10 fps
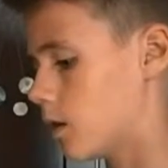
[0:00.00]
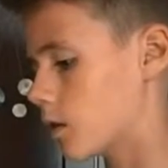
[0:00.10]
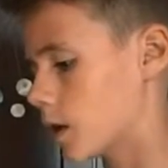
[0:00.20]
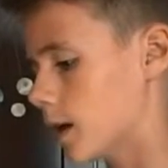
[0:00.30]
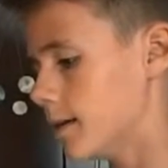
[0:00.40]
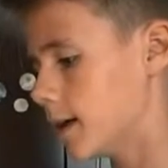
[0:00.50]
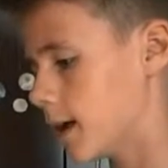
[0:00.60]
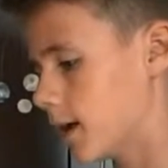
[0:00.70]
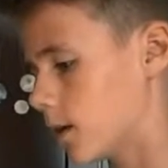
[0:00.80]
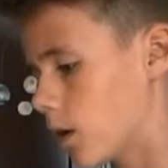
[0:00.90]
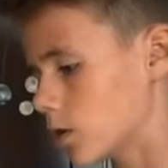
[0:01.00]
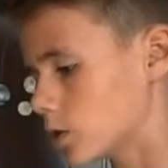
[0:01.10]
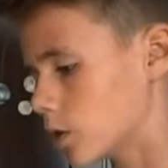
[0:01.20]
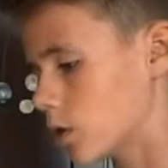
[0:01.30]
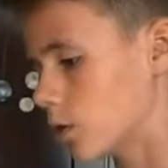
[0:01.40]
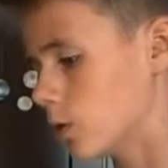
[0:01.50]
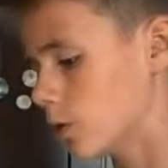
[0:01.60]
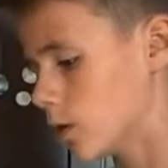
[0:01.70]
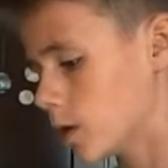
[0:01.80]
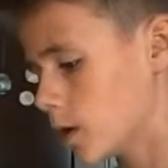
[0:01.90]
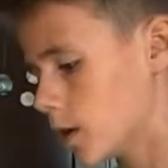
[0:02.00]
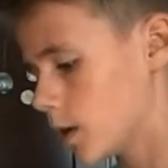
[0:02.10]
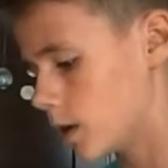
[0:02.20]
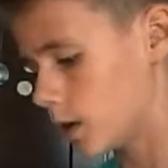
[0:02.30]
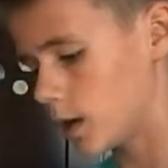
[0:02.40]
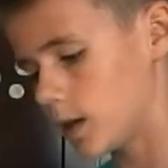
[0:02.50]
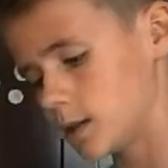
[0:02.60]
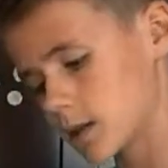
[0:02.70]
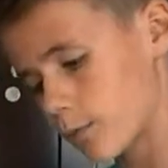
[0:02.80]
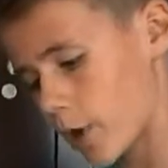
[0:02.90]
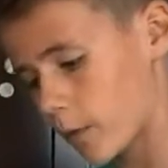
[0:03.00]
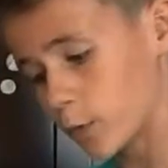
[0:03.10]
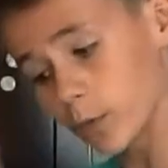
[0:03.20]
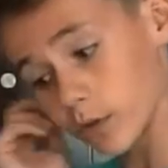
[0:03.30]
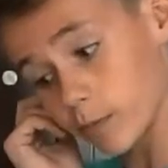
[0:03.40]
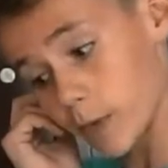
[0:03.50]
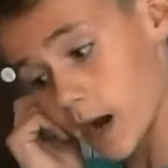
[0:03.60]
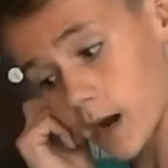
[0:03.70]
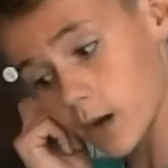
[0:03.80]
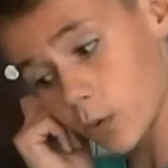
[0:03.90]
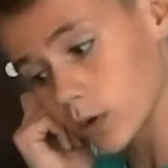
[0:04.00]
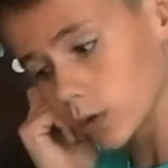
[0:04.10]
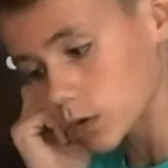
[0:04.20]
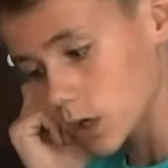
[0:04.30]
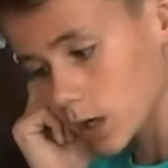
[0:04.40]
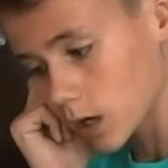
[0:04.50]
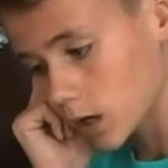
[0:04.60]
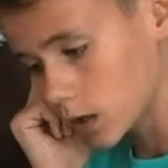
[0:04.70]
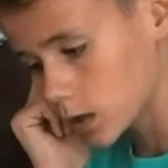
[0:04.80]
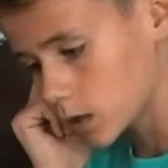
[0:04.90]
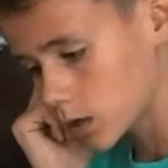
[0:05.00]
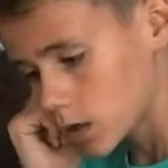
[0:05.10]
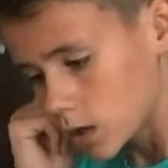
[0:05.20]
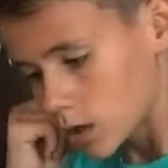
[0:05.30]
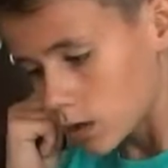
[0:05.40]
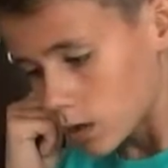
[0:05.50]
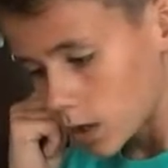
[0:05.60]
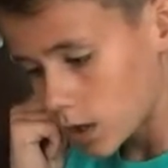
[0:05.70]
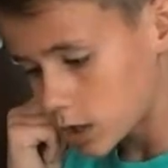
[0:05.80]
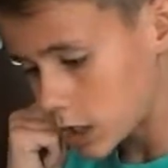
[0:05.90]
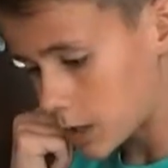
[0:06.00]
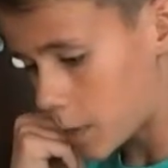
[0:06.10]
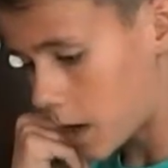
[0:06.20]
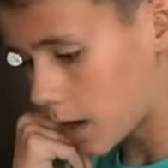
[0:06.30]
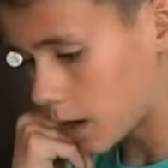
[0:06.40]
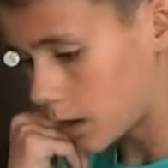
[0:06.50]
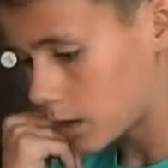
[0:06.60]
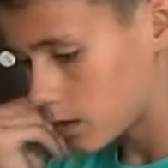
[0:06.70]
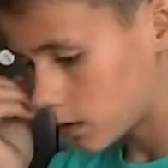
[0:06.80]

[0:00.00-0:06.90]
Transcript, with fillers: Okay, and also it is compatible with Mac, Windows 8, HDMI,